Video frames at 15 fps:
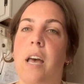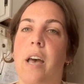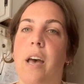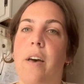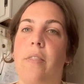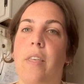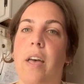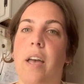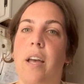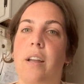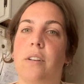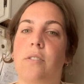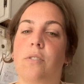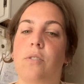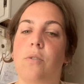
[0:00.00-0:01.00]
and
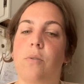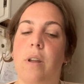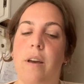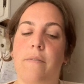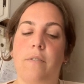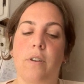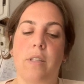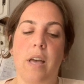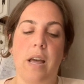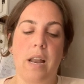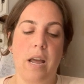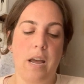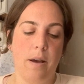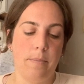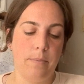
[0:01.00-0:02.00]
then soon after that
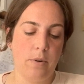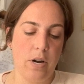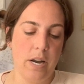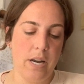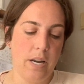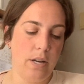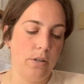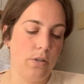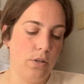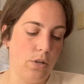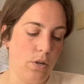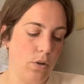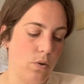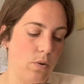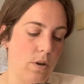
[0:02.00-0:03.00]
I upgraded
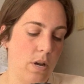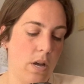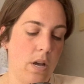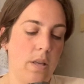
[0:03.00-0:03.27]
to